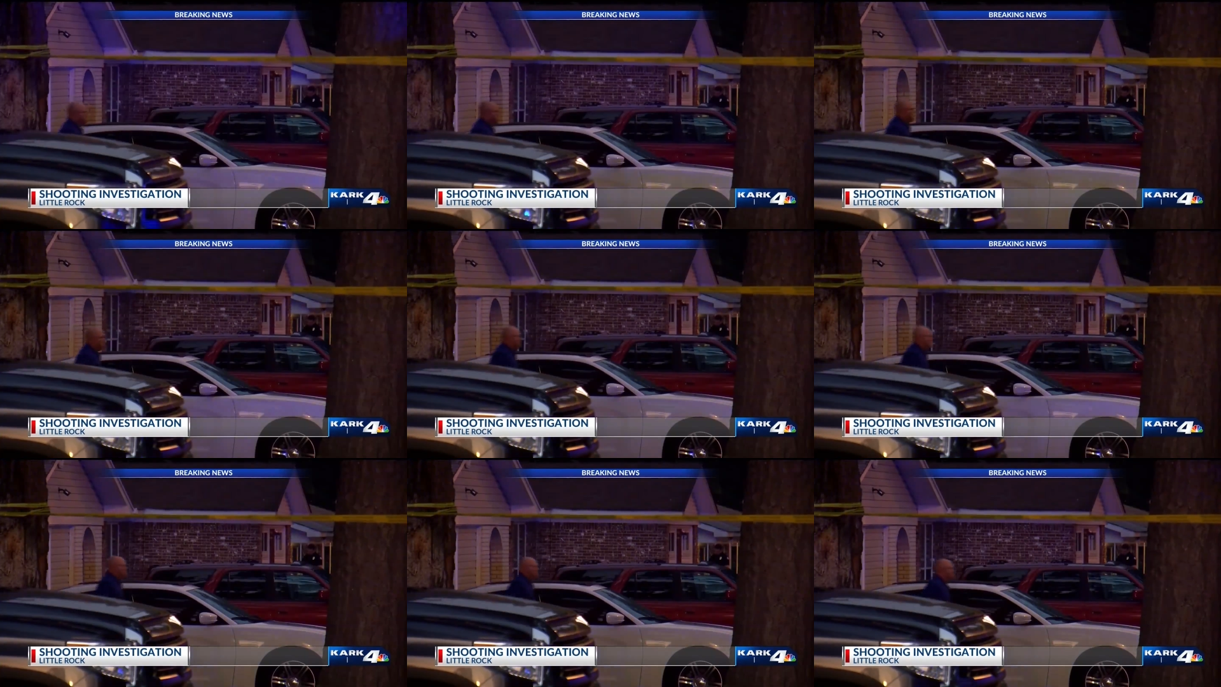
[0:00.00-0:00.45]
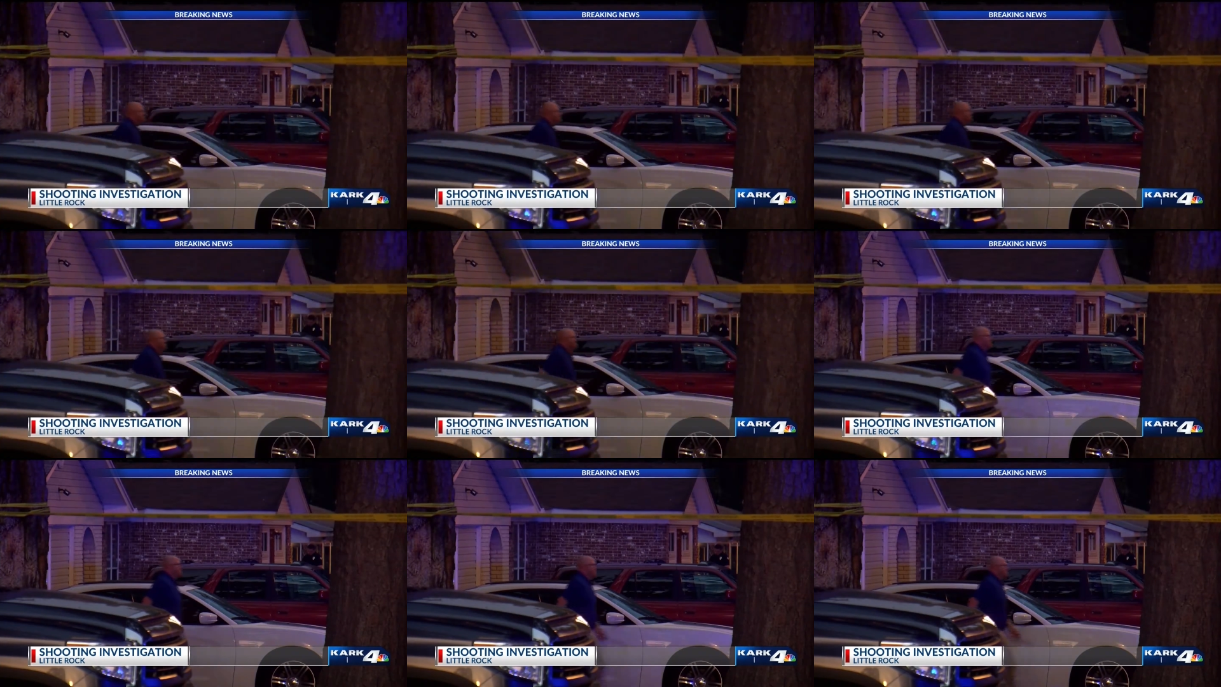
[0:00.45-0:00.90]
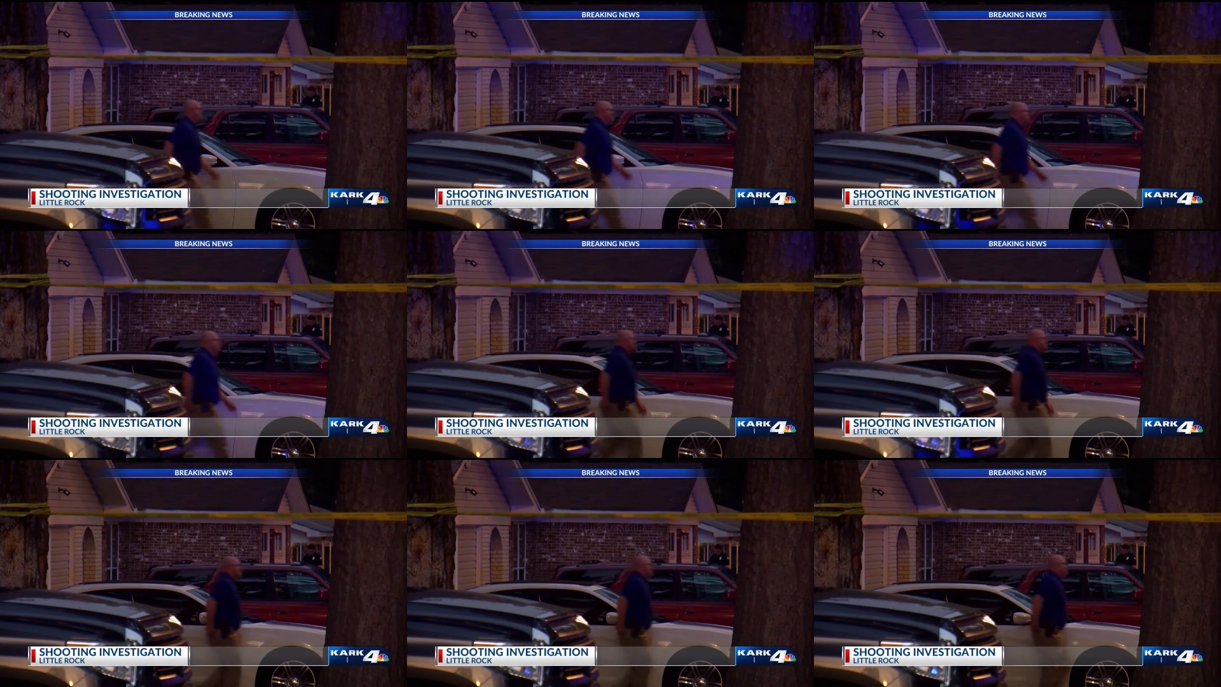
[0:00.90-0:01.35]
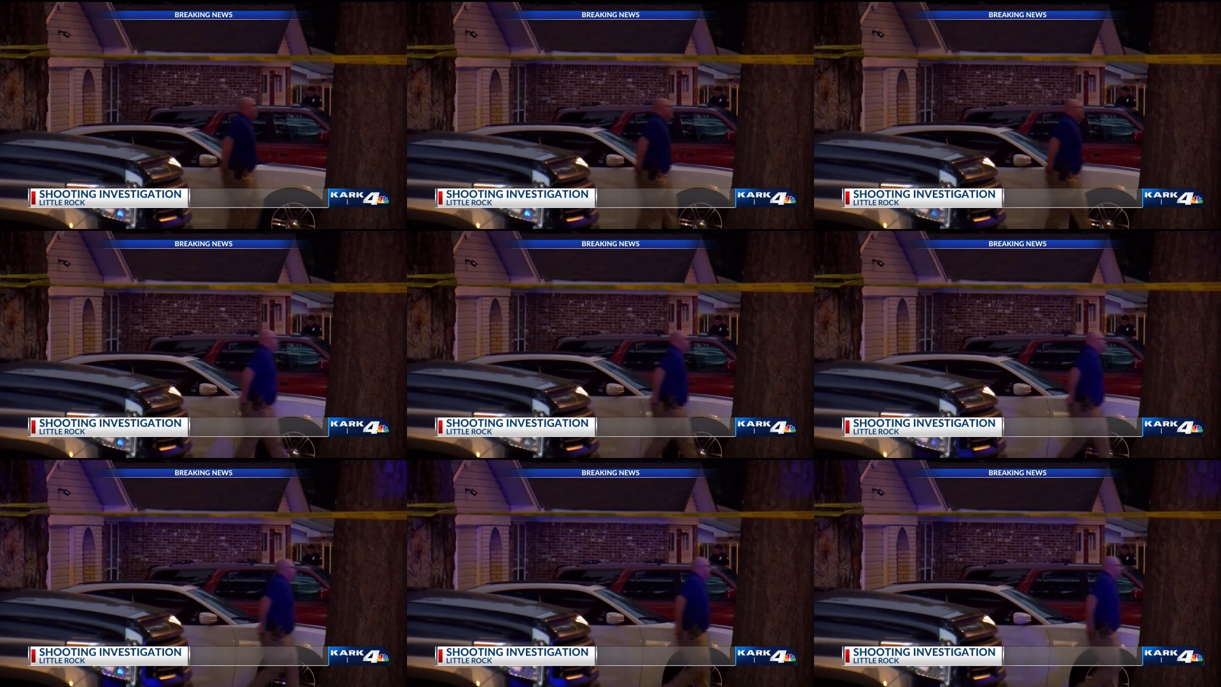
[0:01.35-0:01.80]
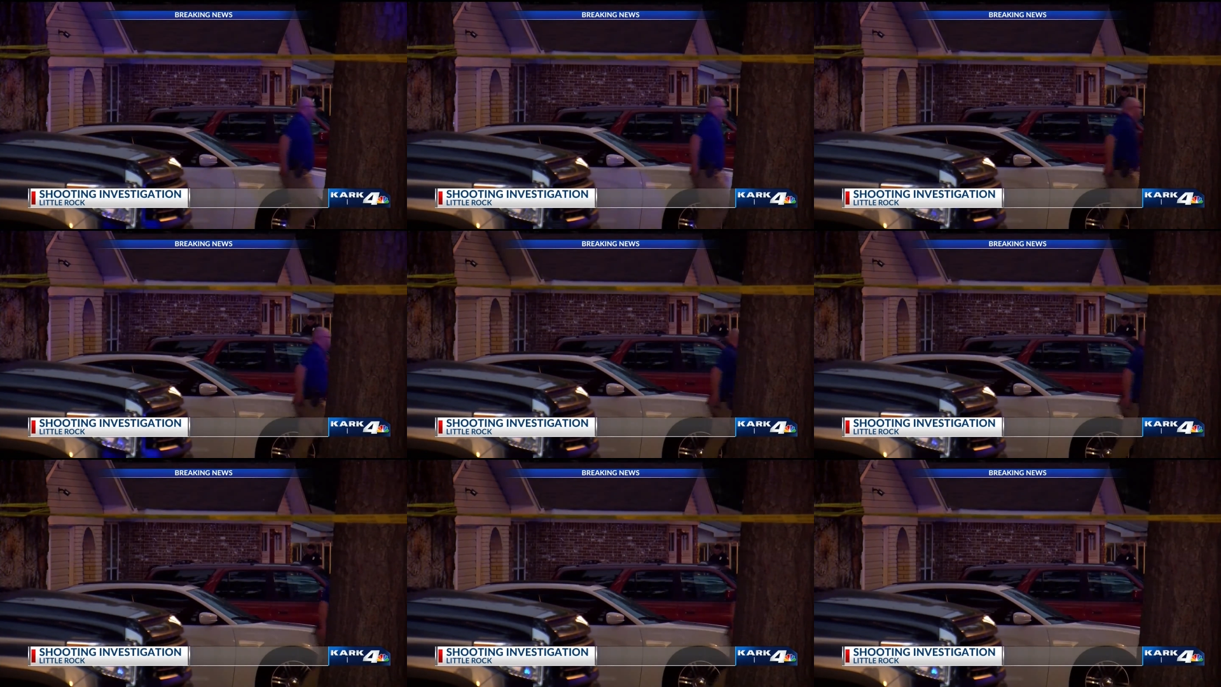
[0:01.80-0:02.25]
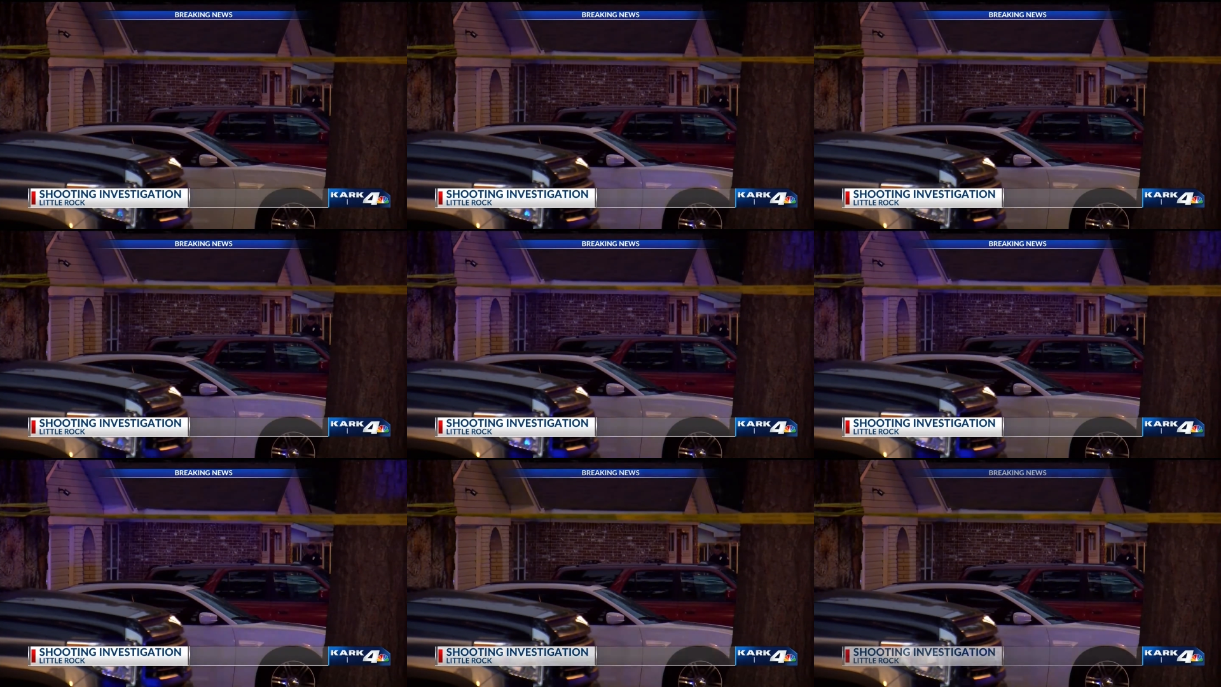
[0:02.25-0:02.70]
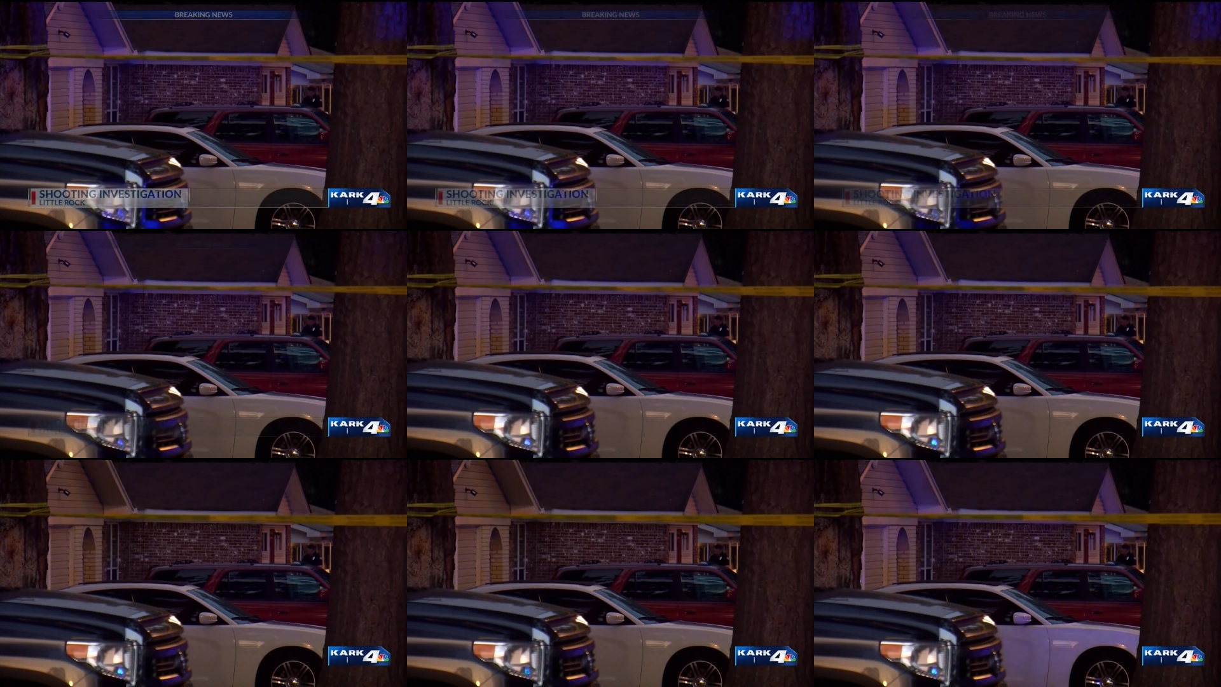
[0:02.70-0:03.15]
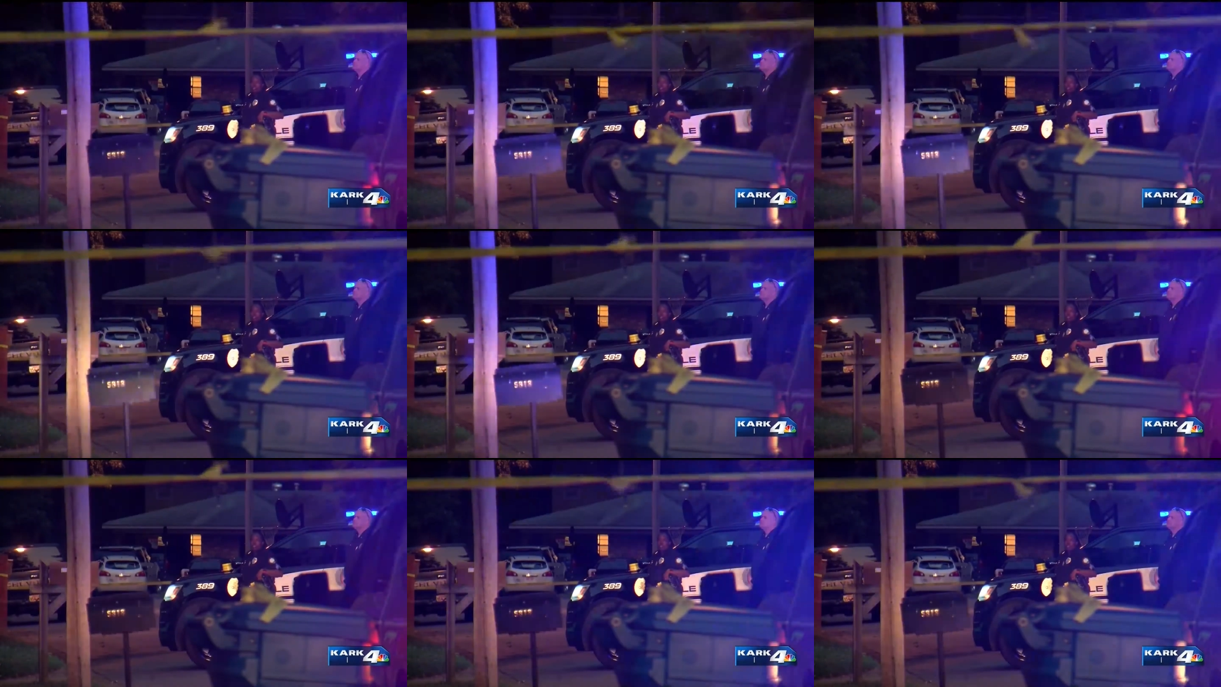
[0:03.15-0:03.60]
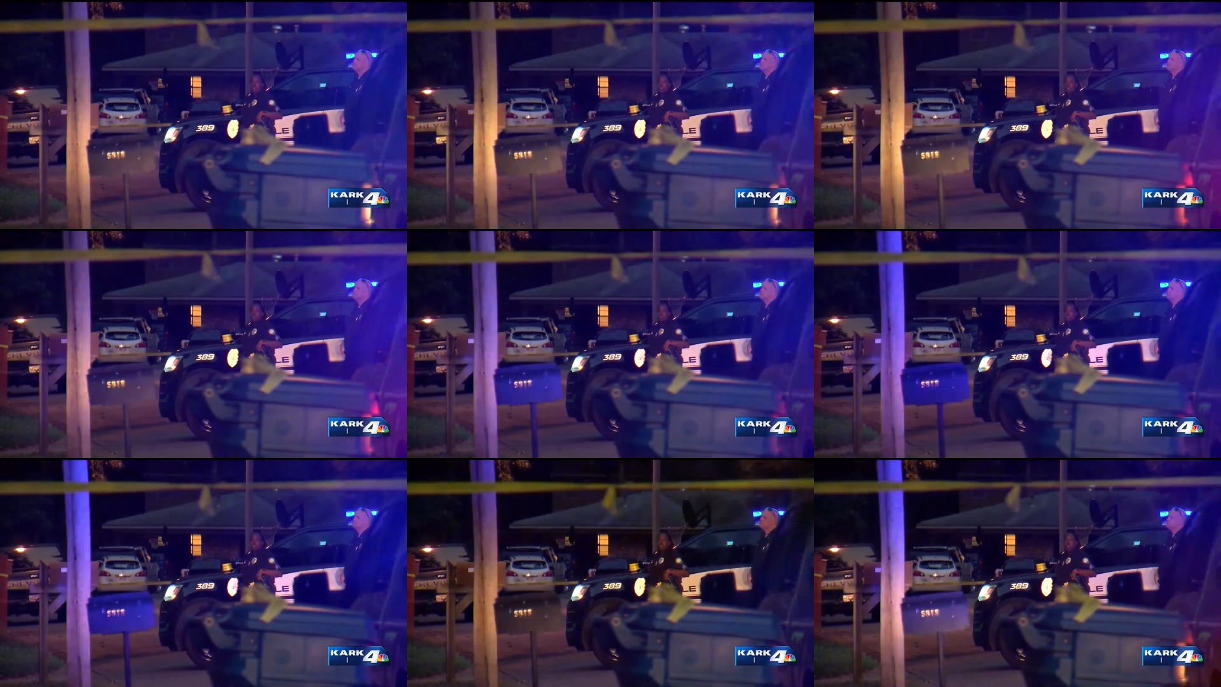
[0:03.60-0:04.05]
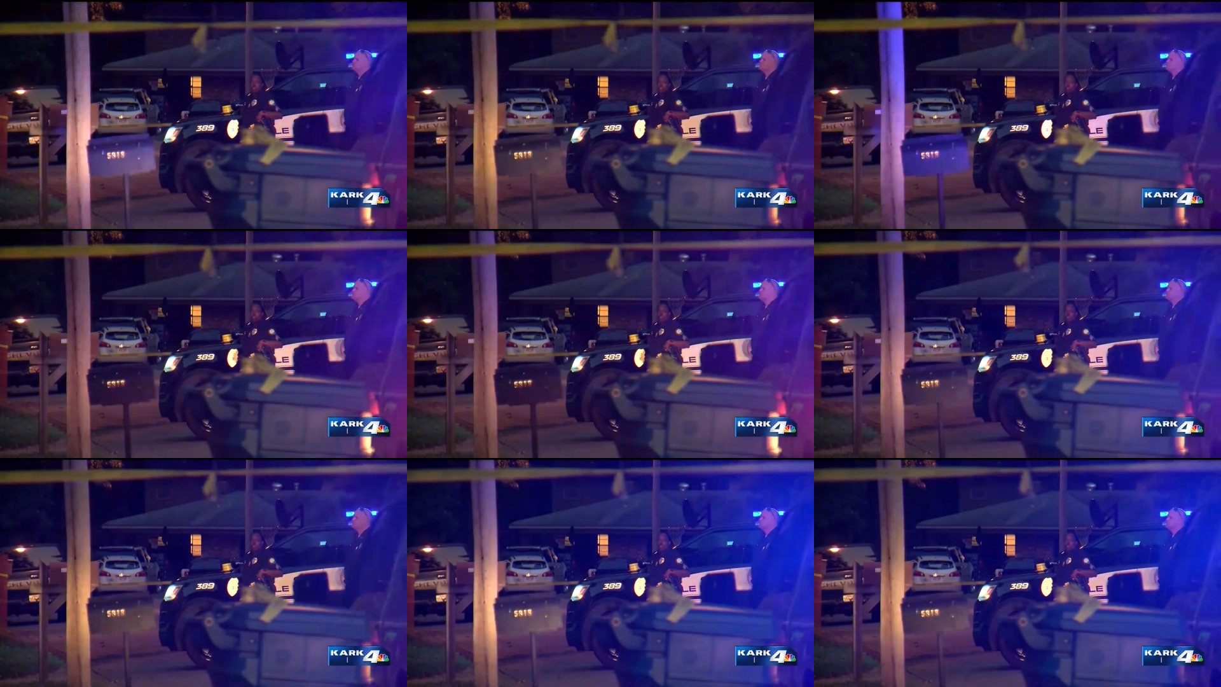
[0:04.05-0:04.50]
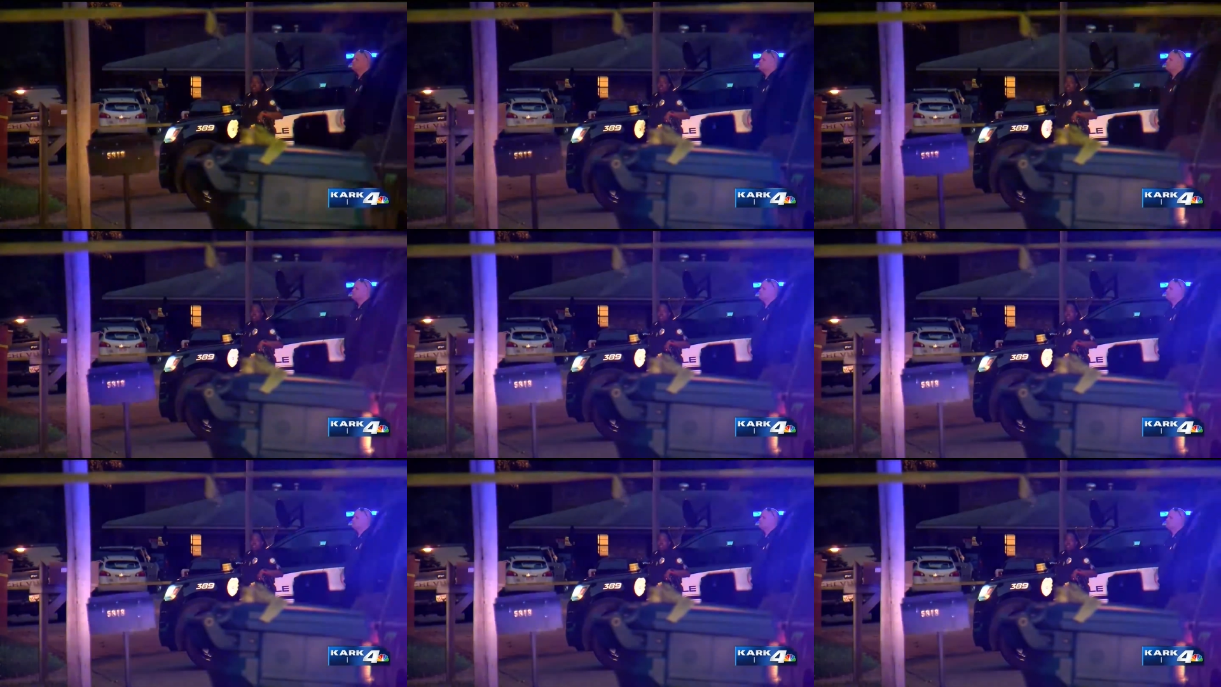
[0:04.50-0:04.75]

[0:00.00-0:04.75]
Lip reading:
[unreadable: no face in view]